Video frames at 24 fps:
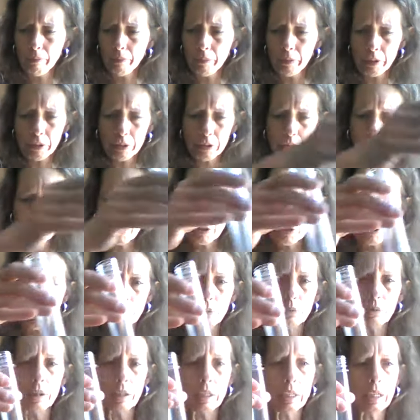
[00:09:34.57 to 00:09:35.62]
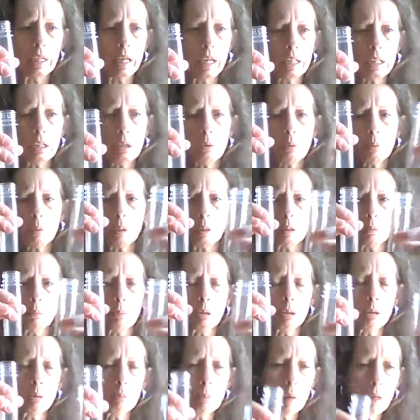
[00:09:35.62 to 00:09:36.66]
let's do the yellow and the
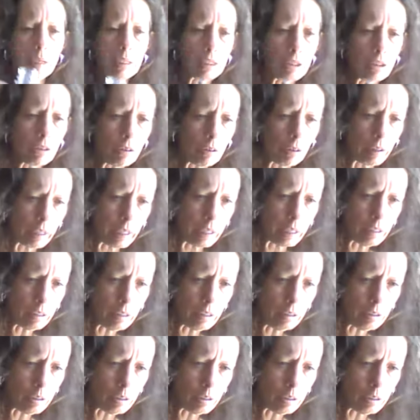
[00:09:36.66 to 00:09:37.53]
blue made green.